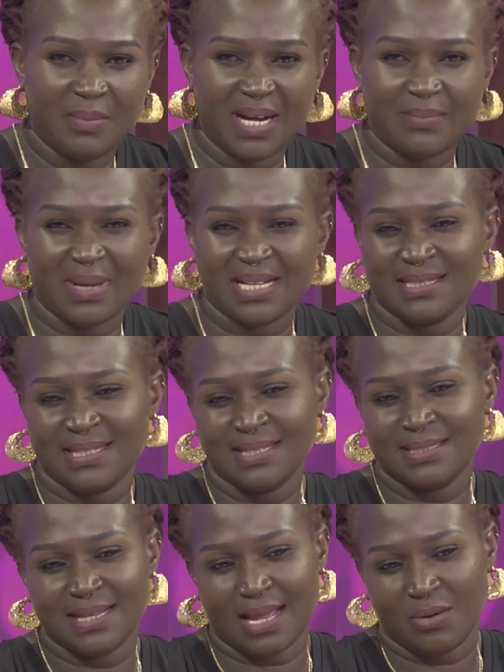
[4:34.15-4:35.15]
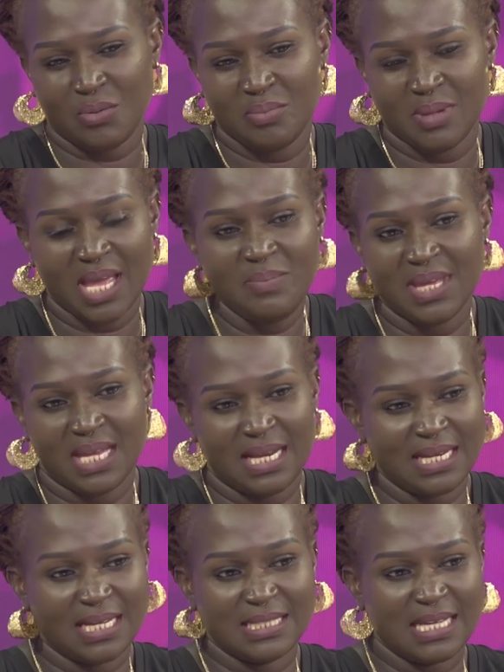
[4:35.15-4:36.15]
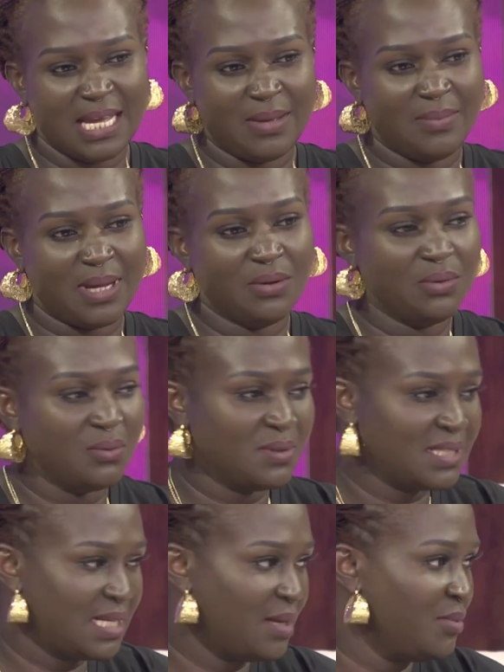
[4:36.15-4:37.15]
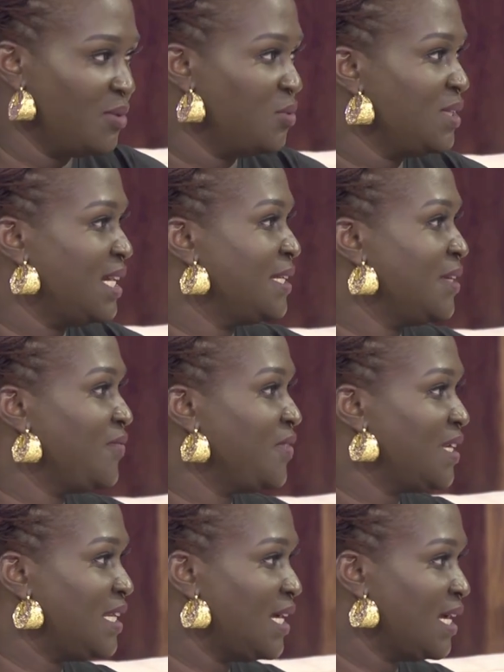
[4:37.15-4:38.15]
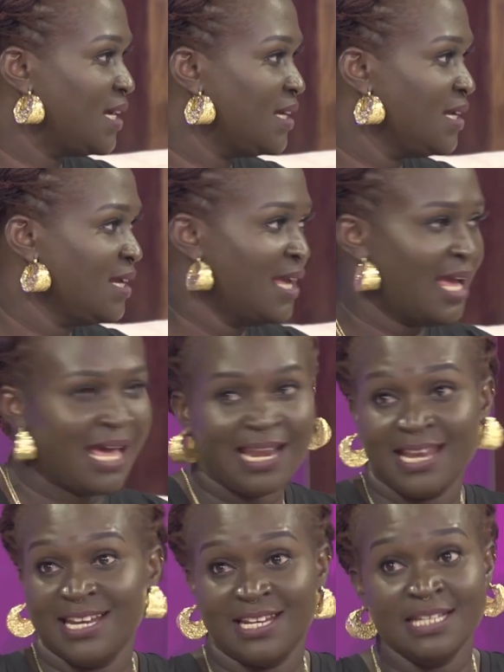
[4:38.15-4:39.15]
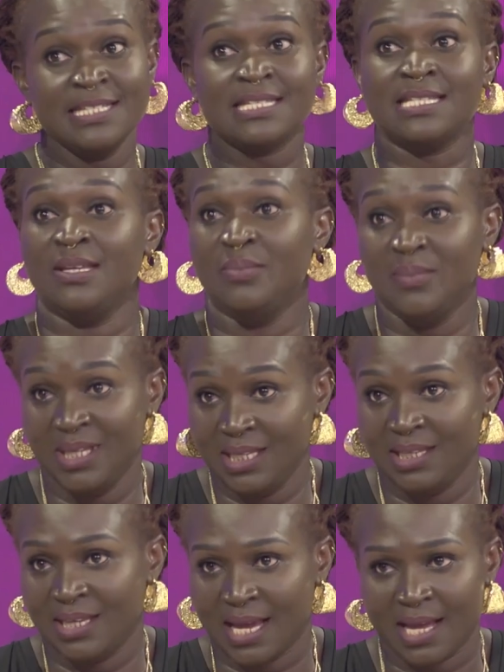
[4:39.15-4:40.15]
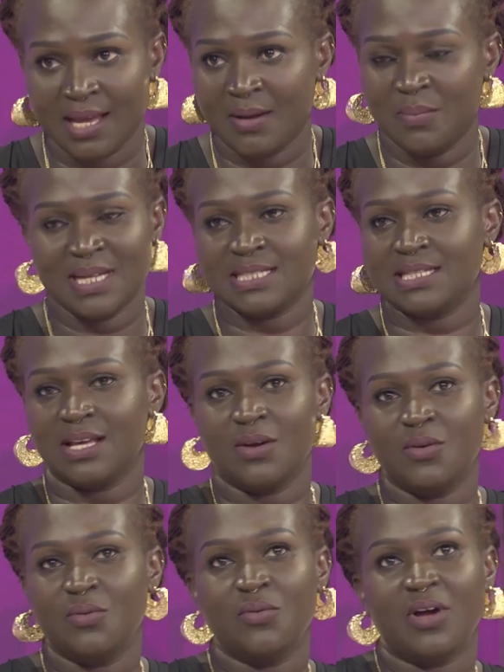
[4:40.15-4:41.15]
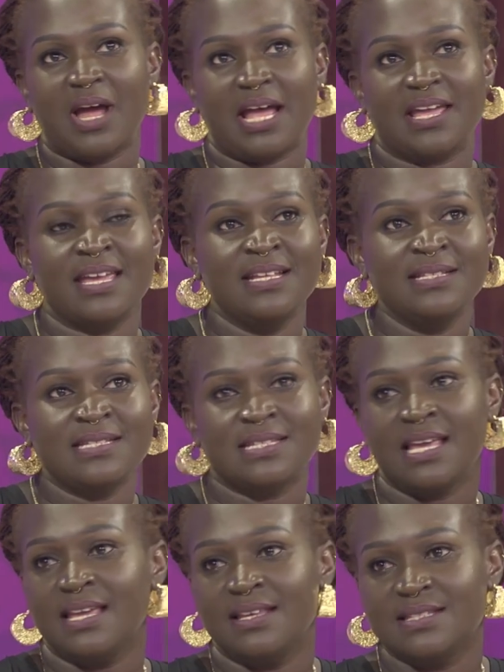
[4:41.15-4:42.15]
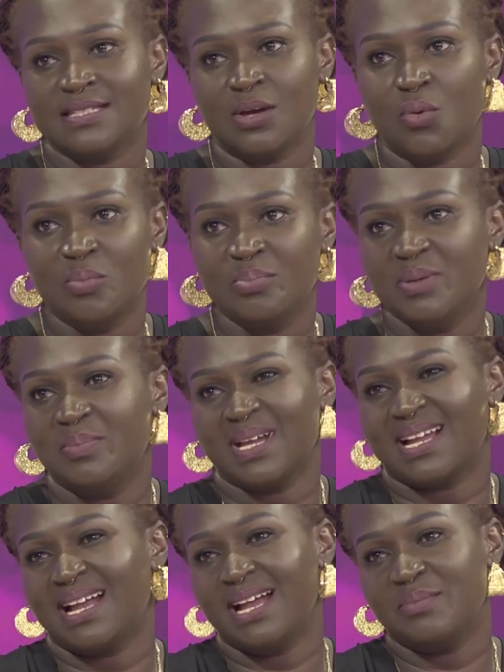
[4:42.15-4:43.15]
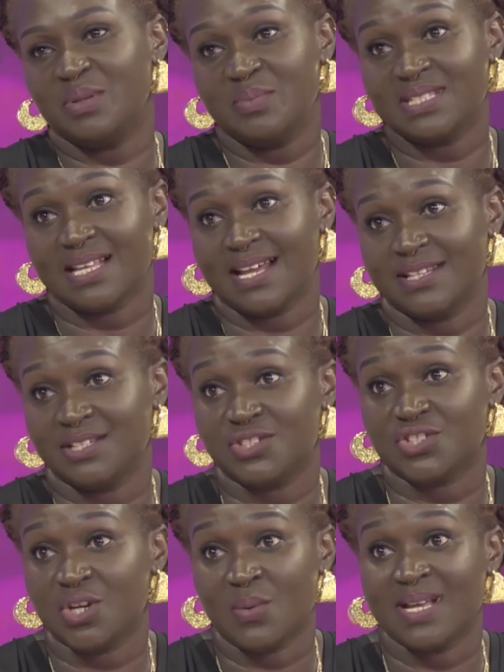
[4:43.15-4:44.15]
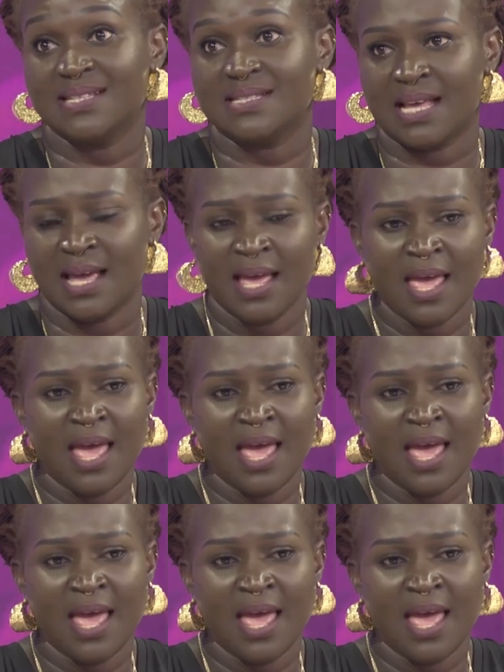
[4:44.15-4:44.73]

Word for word: Man, take that, or maybe another time, I don't know, send me Hunyan Fedia. And I didn't see me, but I can't say, sir, or be become be beside the chair one, son.